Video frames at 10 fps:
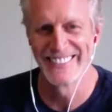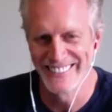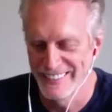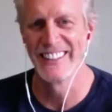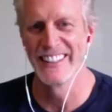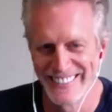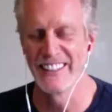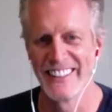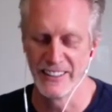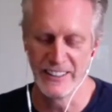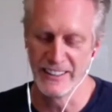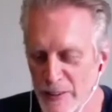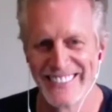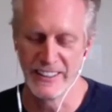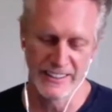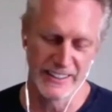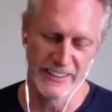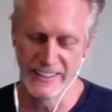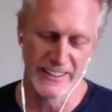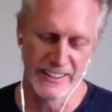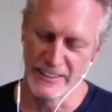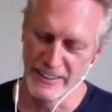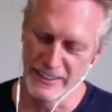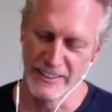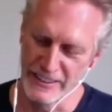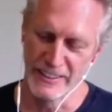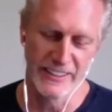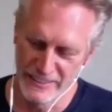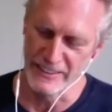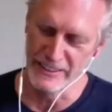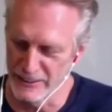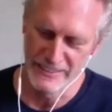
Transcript: Yeah, no fun I, I, I hear you. I hear you. So,